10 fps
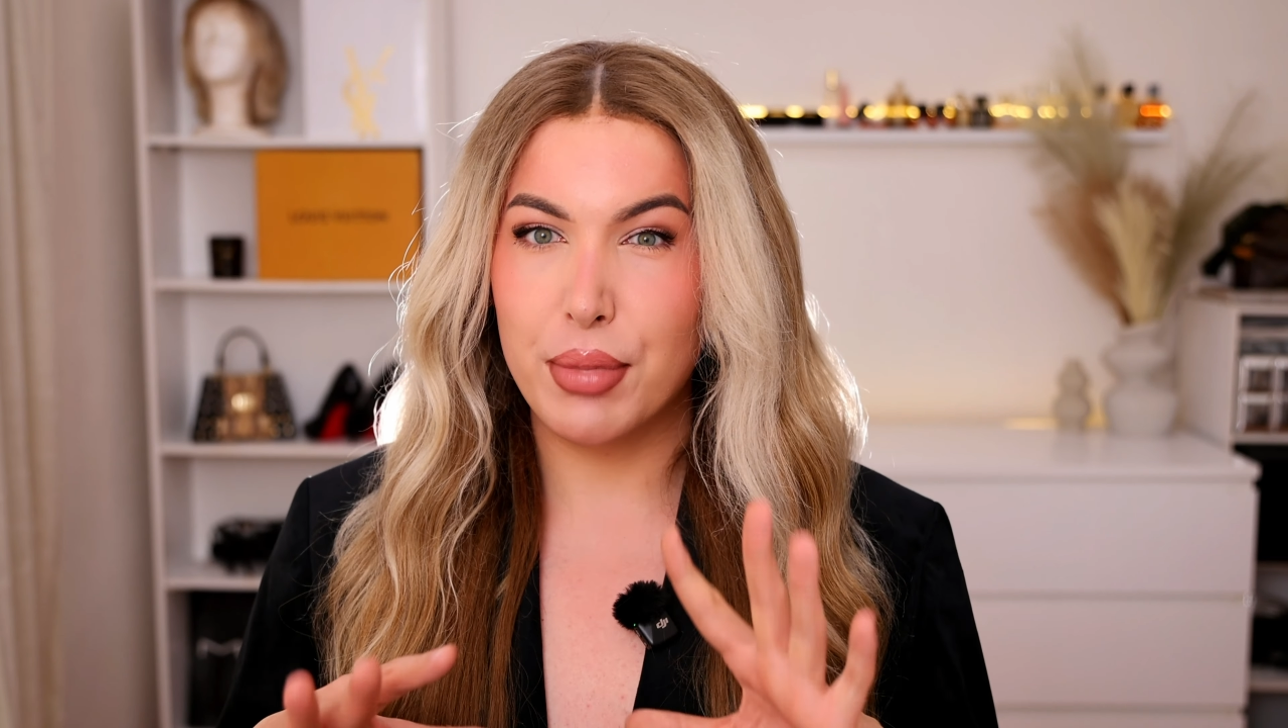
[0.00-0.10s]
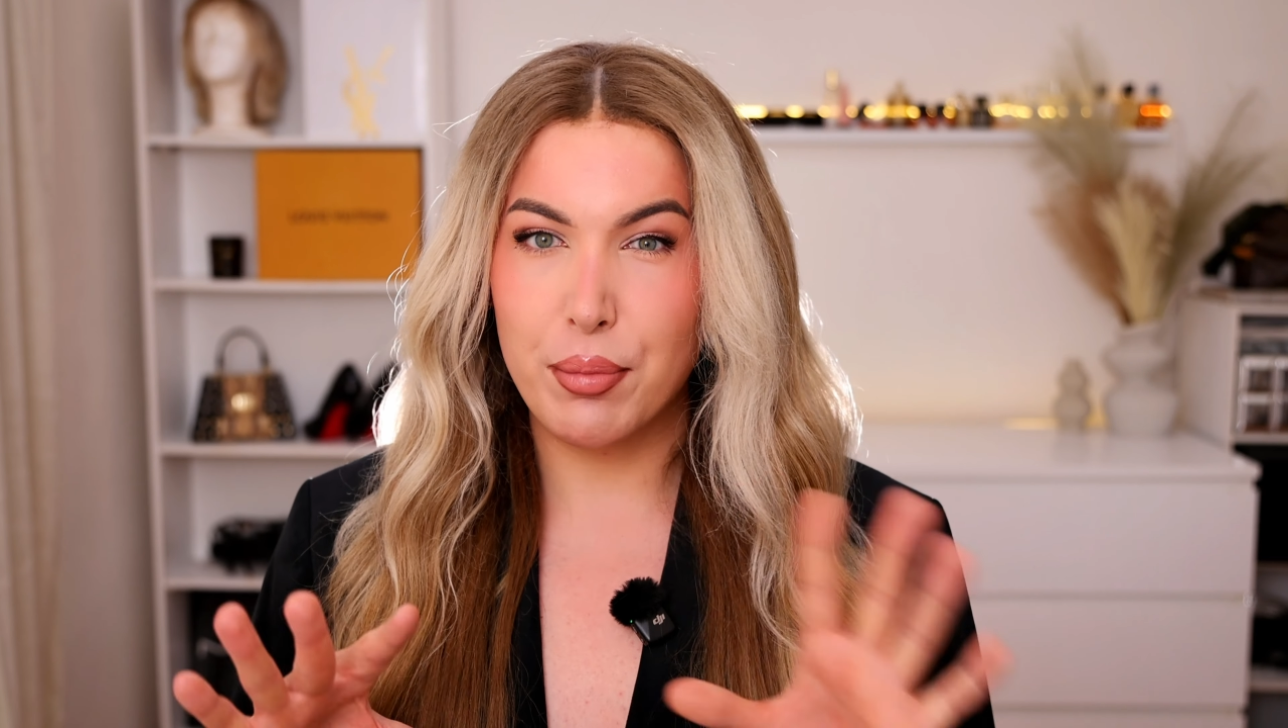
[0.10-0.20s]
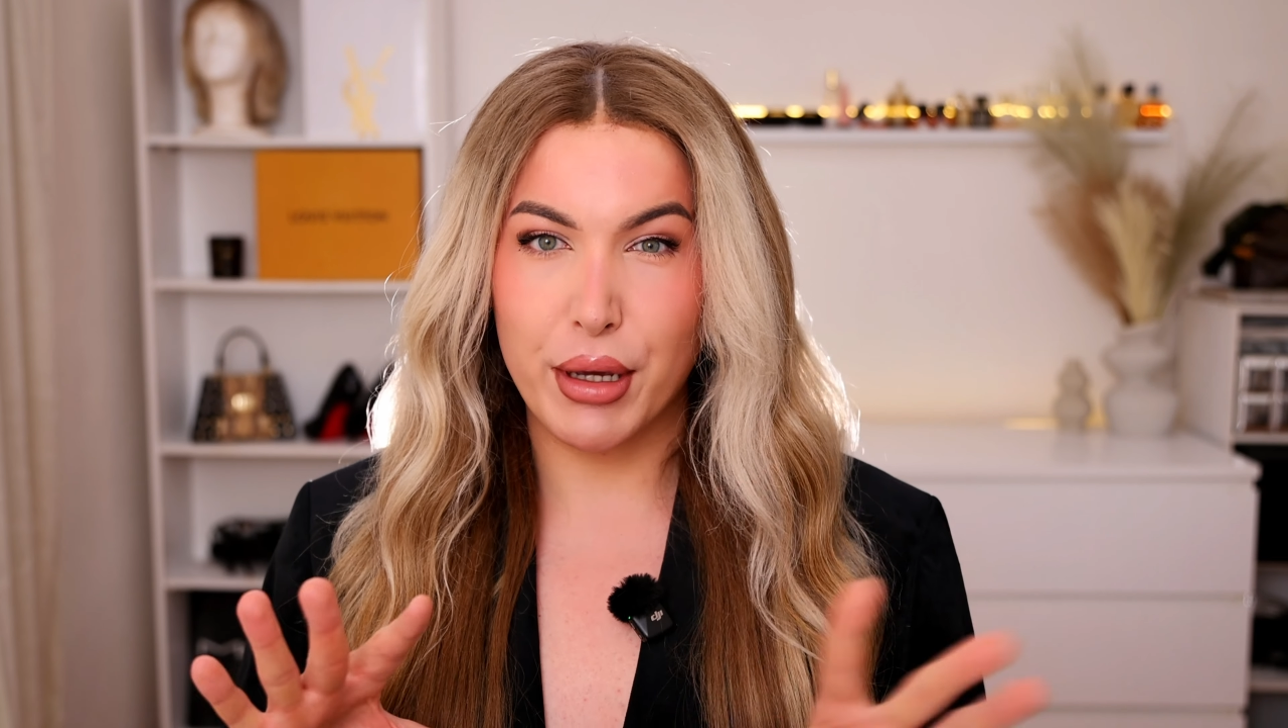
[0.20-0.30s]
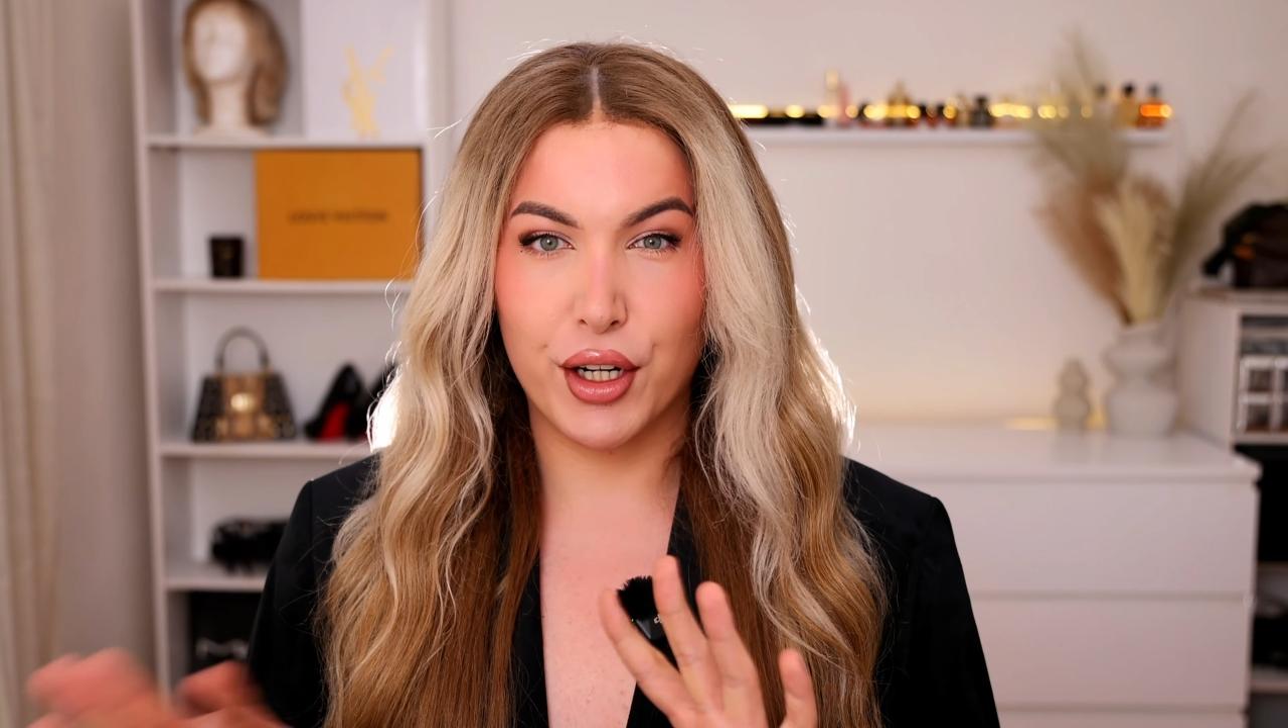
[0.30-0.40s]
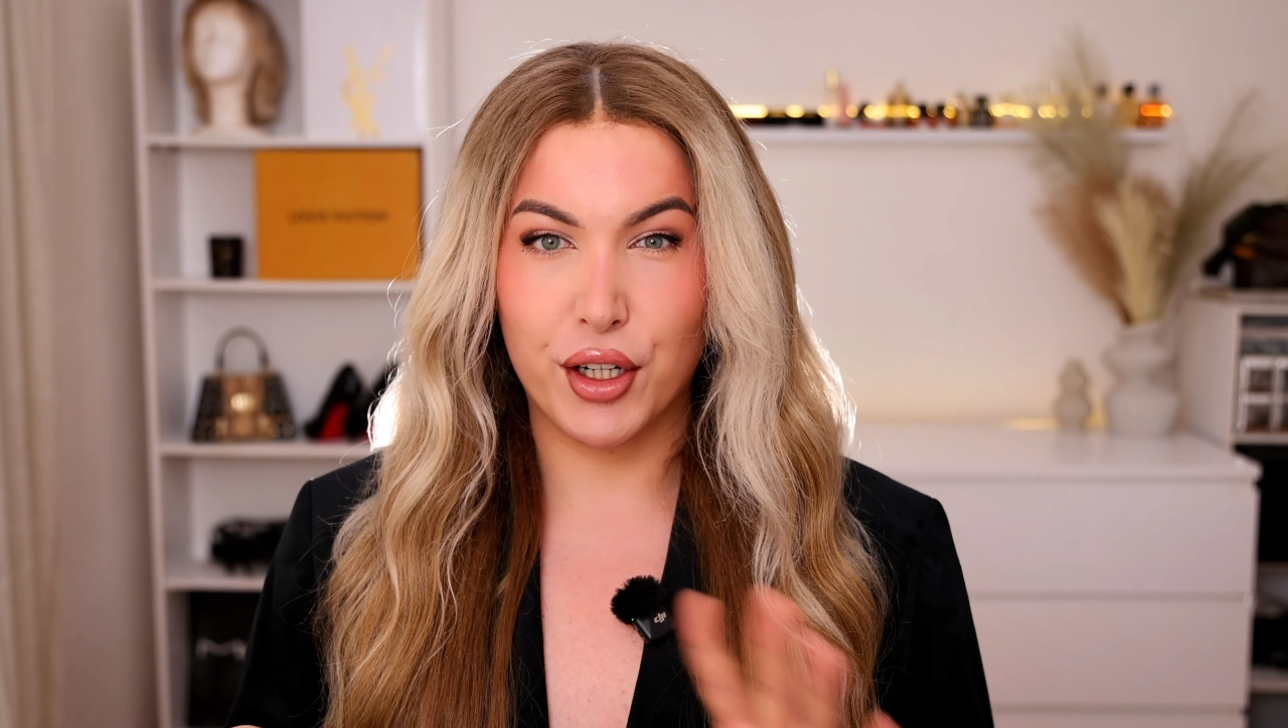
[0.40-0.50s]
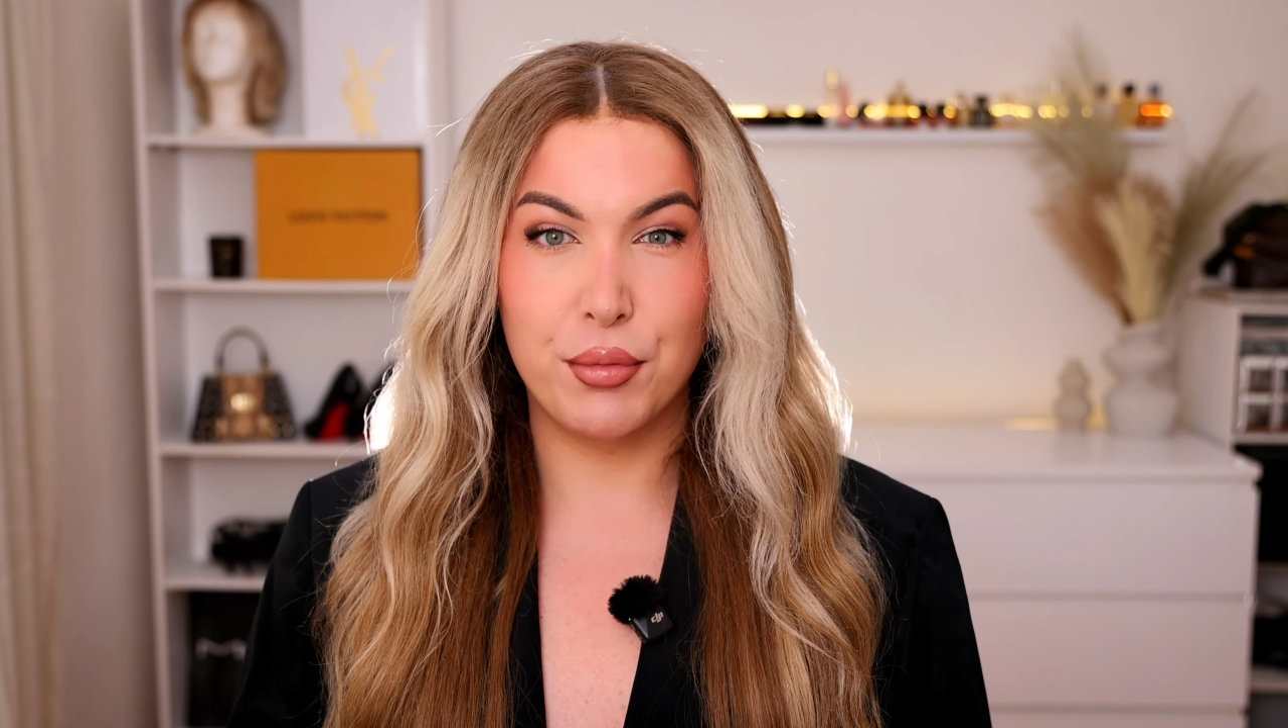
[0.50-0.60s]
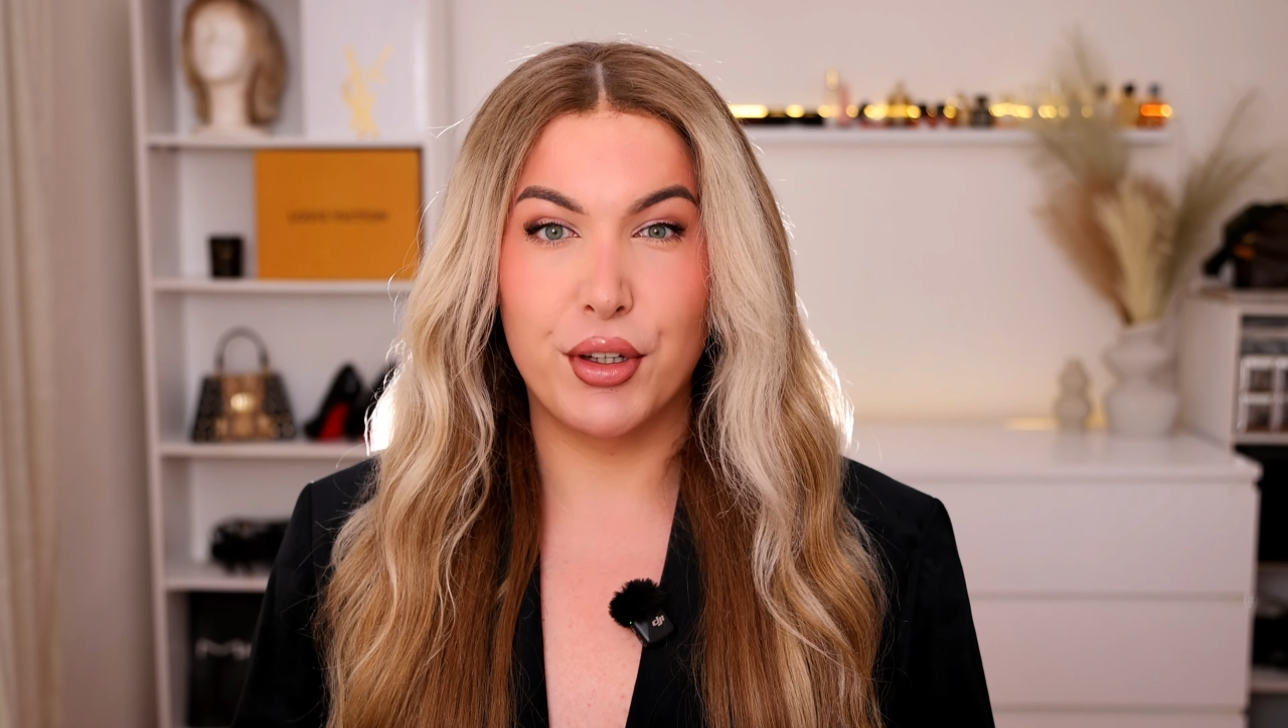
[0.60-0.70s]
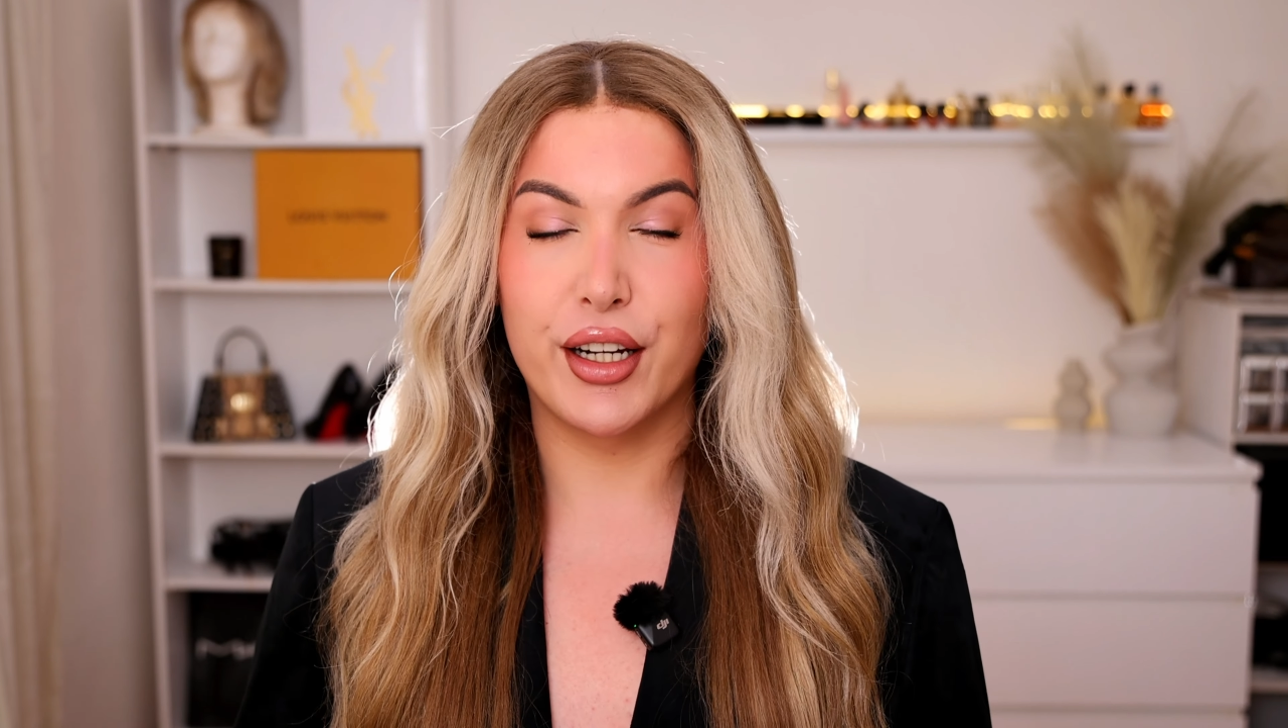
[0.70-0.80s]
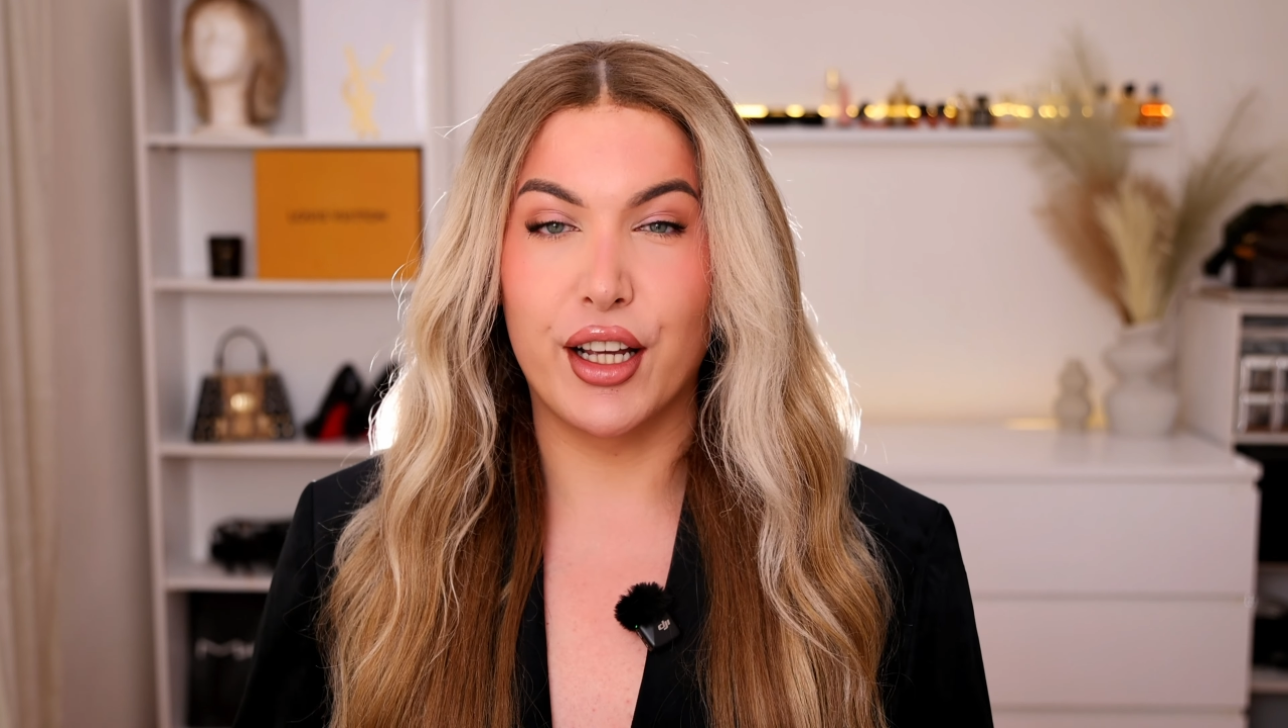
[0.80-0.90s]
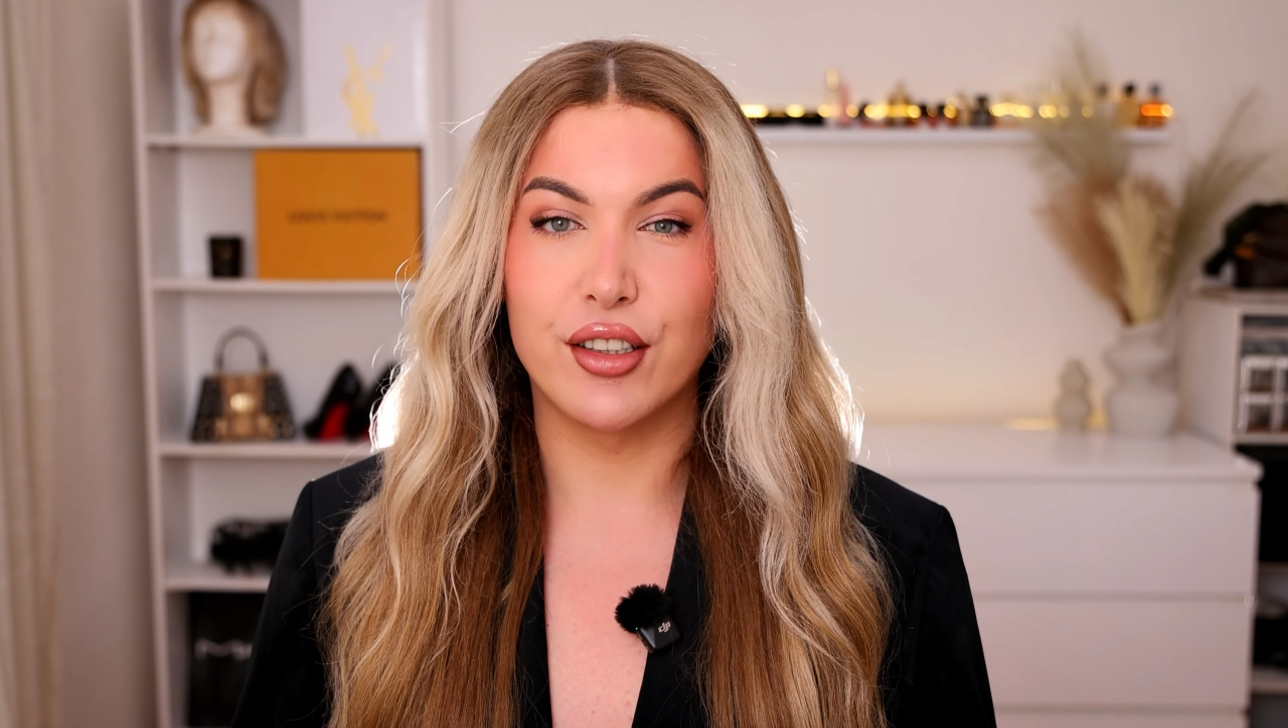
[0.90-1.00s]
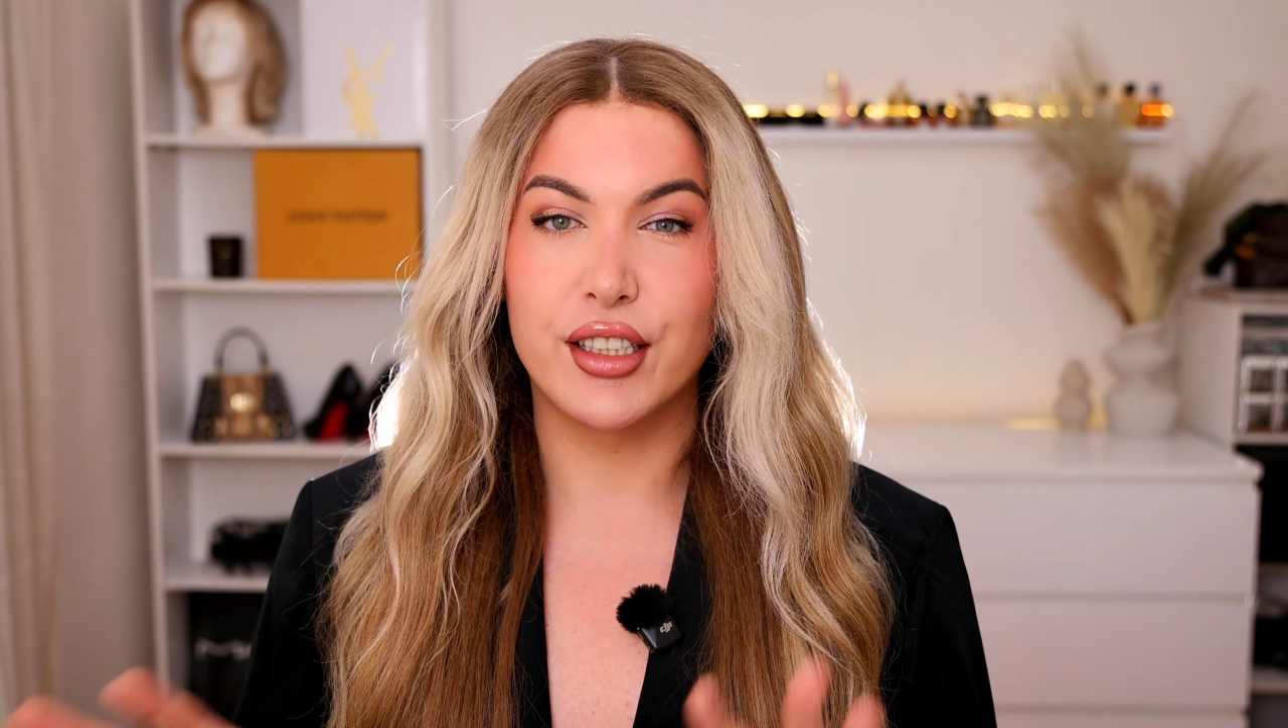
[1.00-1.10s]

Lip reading: bit bigger community